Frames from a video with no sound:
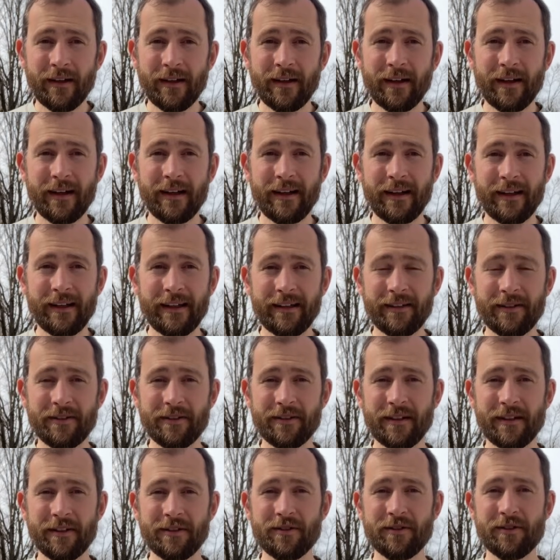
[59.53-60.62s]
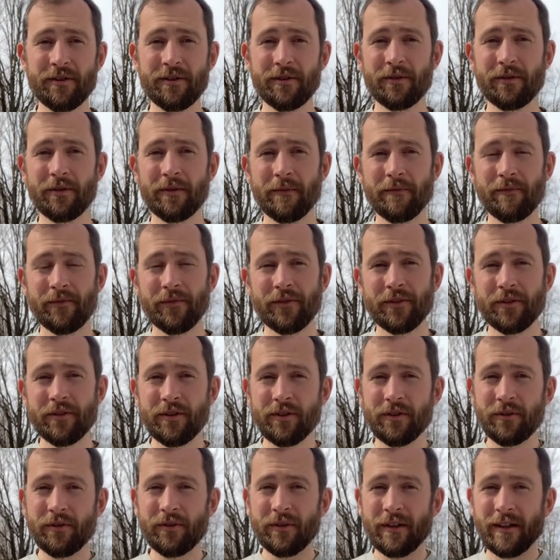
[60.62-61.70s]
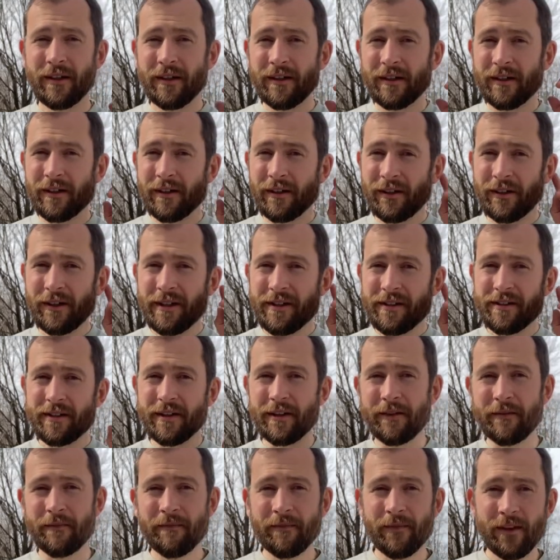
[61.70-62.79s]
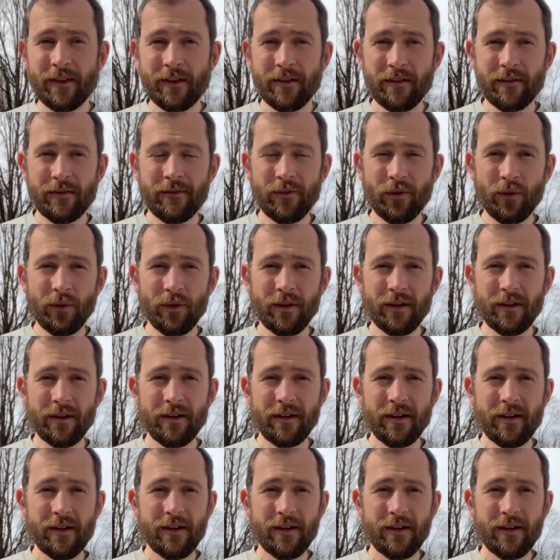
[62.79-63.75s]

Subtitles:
is to listen for